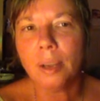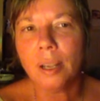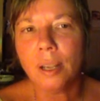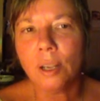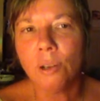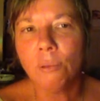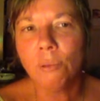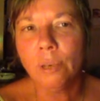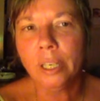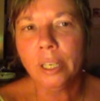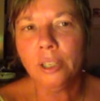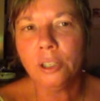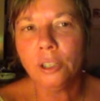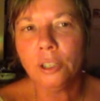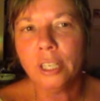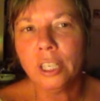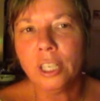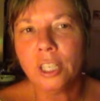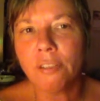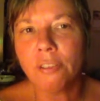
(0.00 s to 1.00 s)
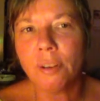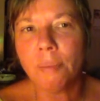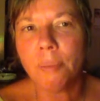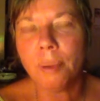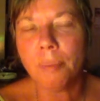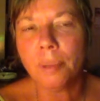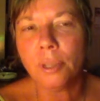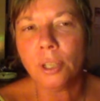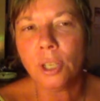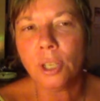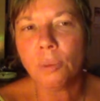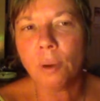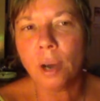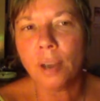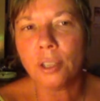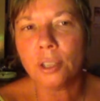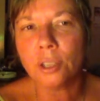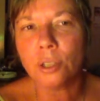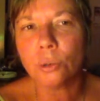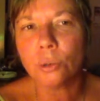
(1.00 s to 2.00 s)
you really do need to remember that you
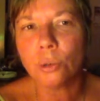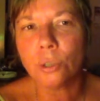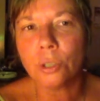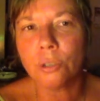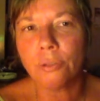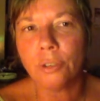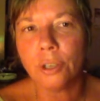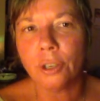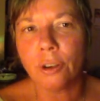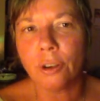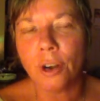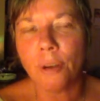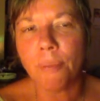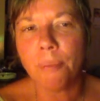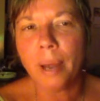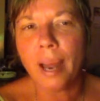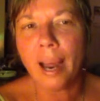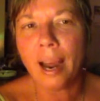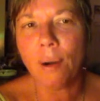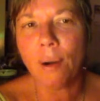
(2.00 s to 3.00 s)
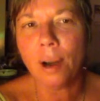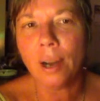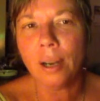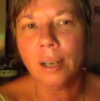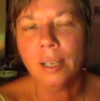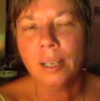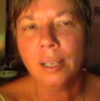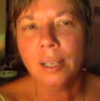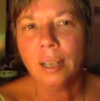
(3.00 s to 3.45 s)
are the source of your own power.